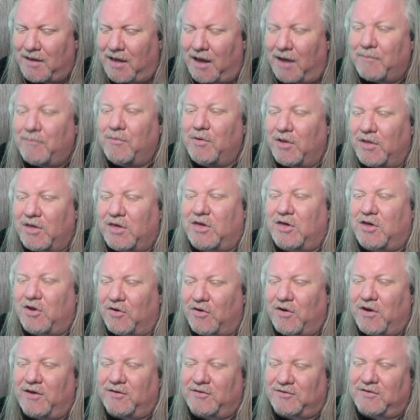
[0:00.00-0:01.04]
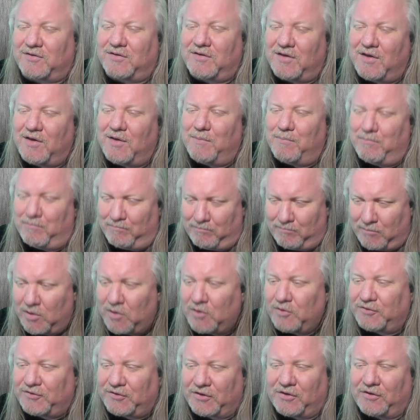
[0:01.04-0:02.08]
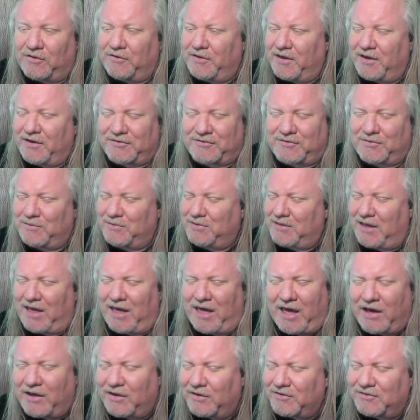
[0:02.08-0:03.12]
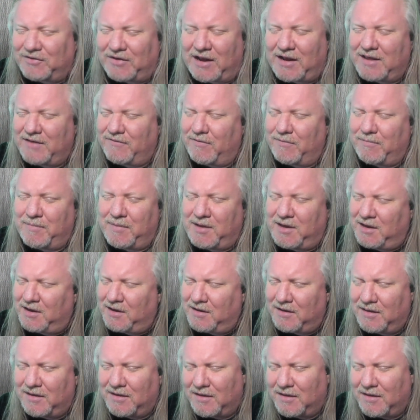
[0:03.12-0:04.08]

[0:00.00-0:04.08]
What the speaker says: I'm really curious. Musicalness. The hell does that even mean?